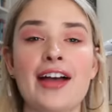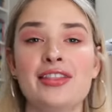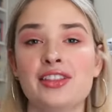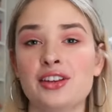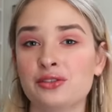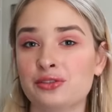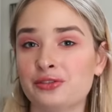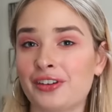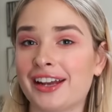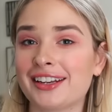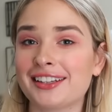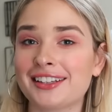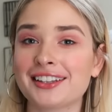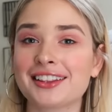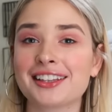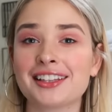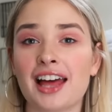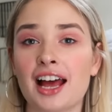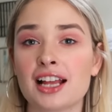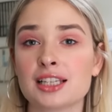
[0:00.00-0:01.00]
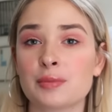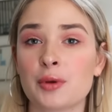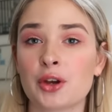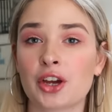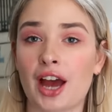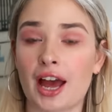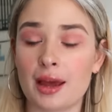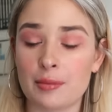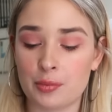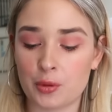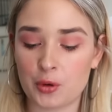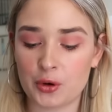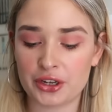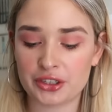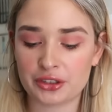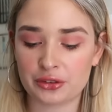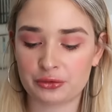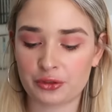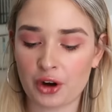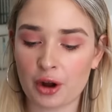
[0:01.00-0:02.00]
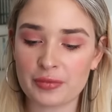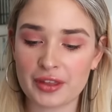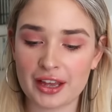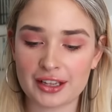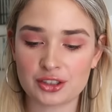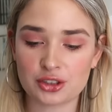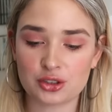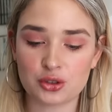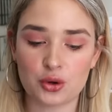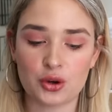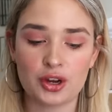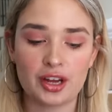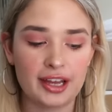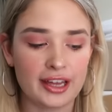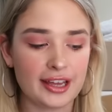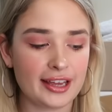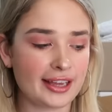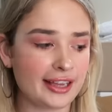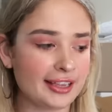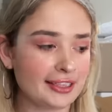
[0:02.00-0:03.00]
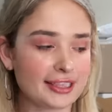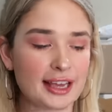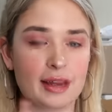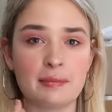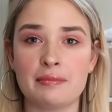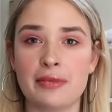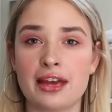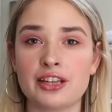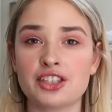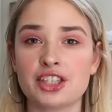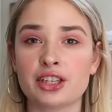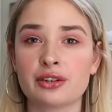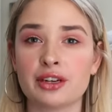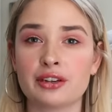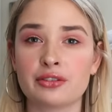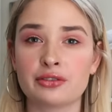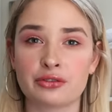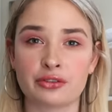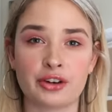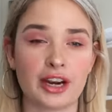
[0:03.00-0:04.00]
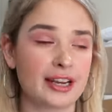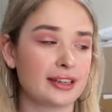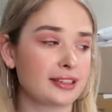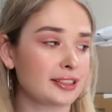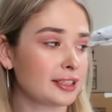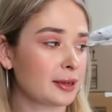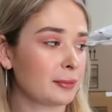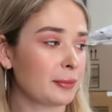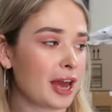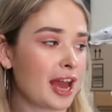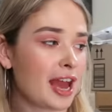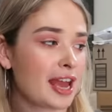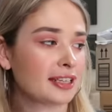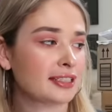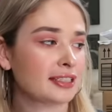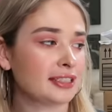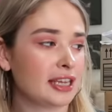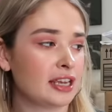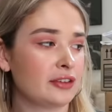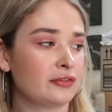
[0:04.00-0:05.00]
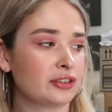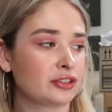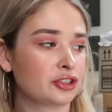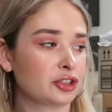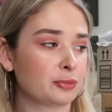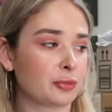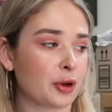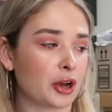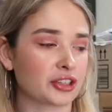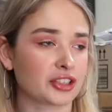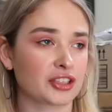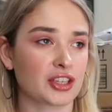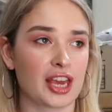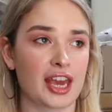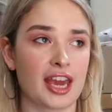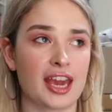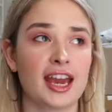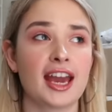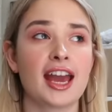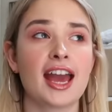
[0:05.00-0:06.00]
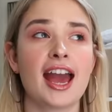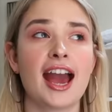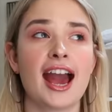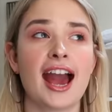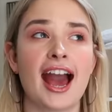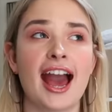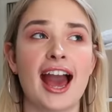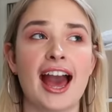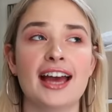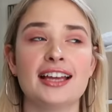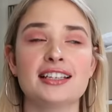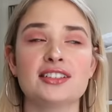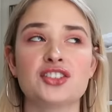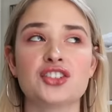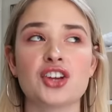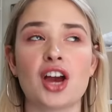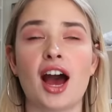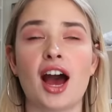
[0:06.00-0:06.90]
And then finally, the last book I bought from that store is Imaginary Friend by Stephen Chbosky. And